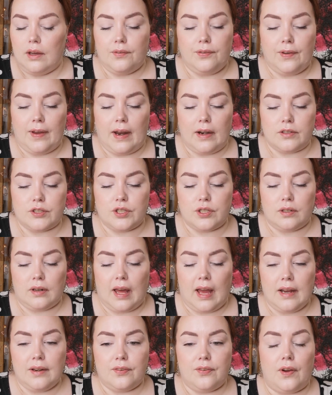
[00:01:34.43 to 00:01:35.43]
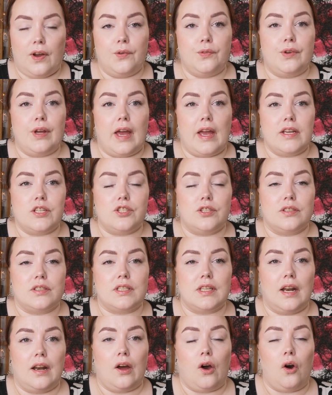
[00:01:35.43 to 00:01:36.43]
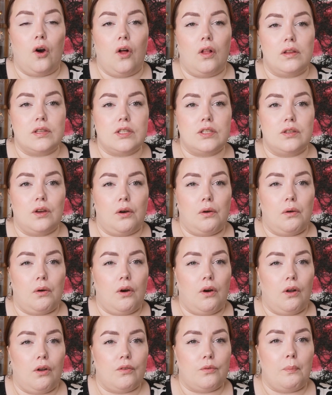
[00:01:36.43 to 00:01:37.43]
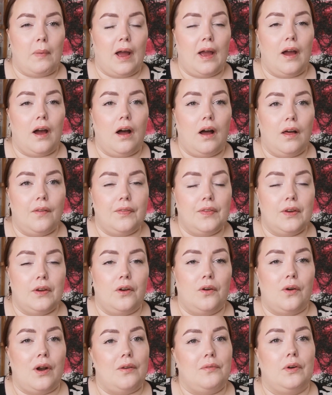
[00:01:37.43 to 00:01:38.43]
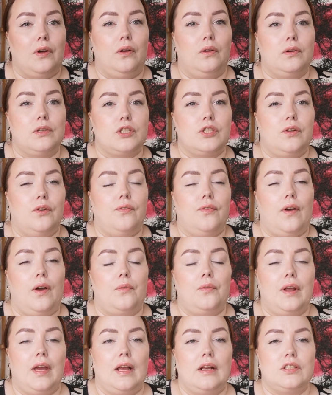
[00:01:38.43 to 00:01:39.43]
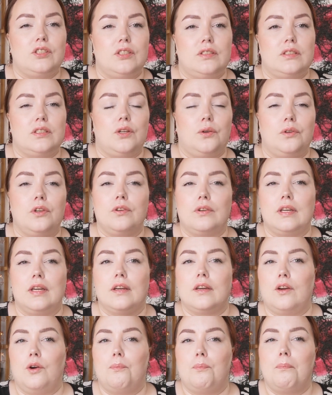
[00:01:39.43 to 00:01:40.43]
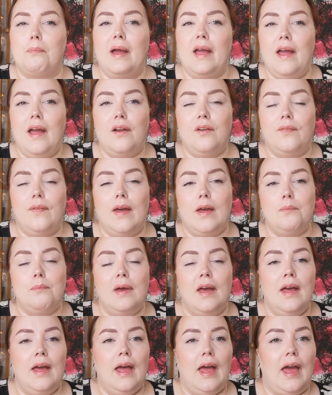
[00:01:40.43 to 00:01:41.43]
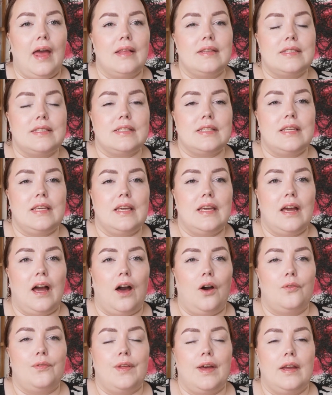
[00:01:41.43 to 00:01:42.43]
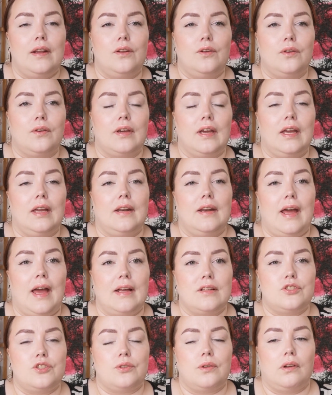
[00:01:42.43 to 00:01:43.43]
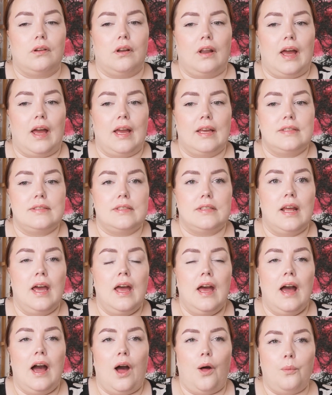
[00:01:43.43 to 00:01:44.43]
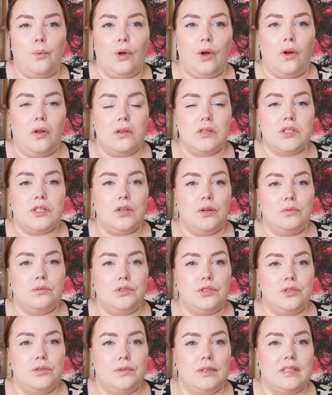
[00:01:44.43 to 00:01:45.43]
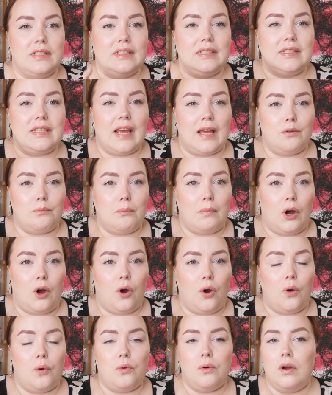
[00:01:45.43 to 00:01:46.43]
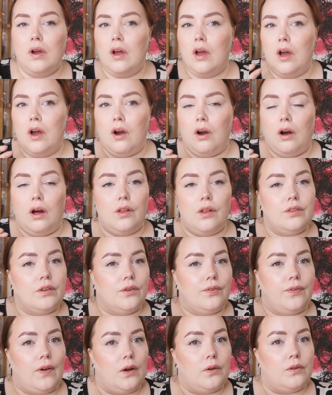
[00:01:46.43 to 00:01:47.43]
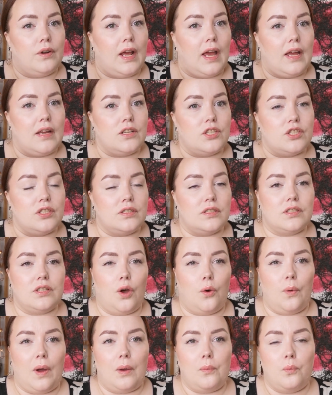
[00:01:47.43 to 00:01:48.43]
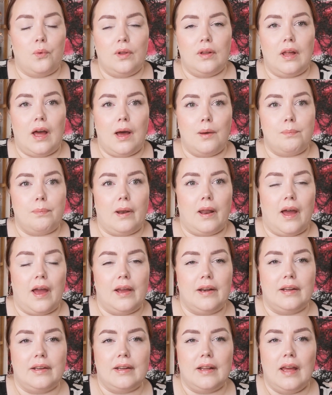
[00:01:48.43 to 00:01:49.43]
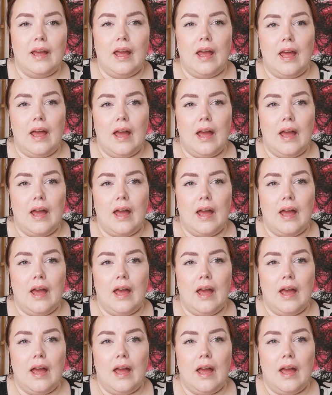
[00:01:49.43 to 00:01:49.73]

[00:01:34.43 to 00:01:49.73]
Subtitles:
fair to light foundations and also all of my other Revolution foundations, so you can compare them and see how they look in natural lighting. I will also do a demo on the foundation, so I will apply it